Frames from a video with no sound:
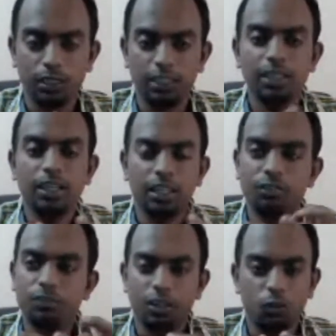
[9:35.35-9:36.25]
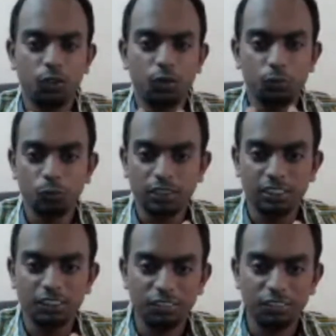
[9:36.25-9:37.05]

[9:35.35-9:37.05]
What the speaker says: If we are going to post in Facebook,